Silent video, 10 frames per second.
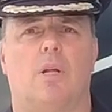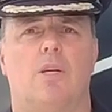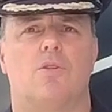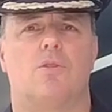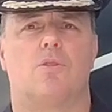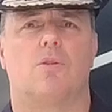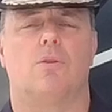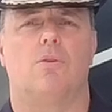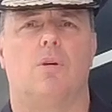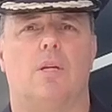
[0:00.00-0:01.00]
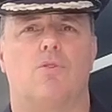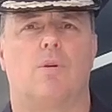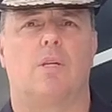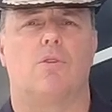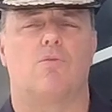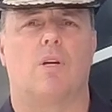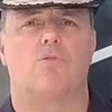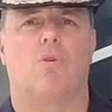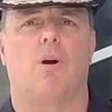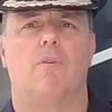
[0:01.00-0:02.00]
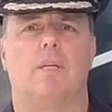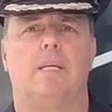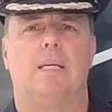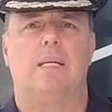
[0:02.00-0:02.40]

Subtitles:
relation to drink and drug driving,